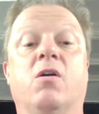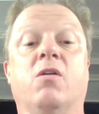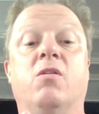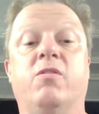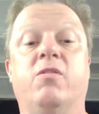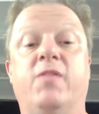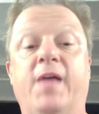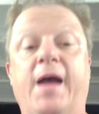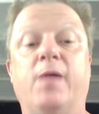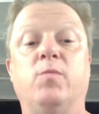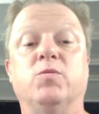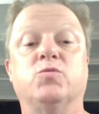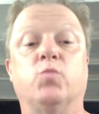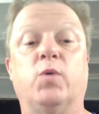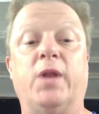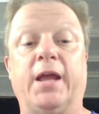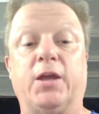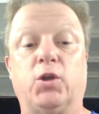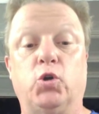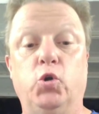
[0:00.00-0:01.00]
That was
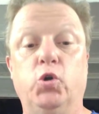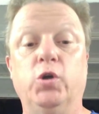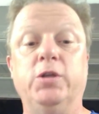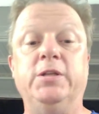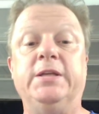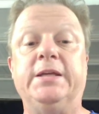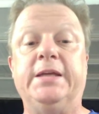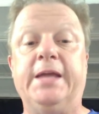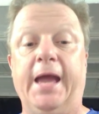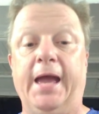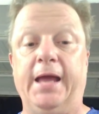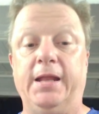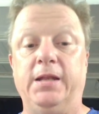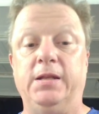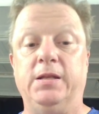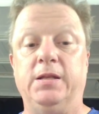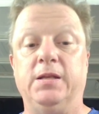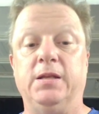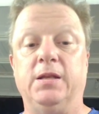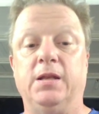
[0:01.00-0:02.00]
what I couldn't get.
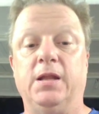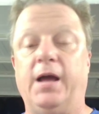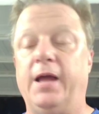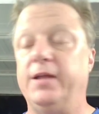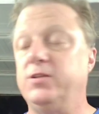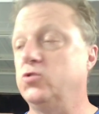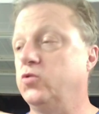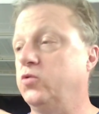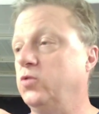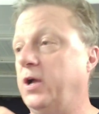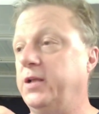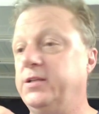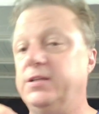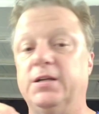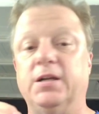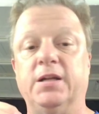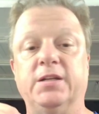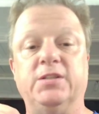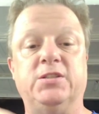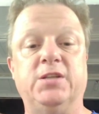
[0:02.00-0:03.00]
I
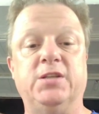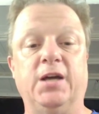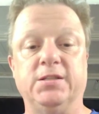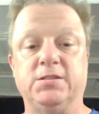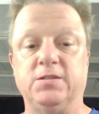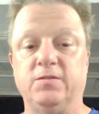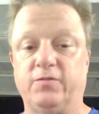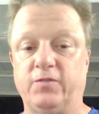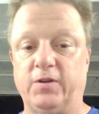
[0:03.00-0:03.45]
did it a dozen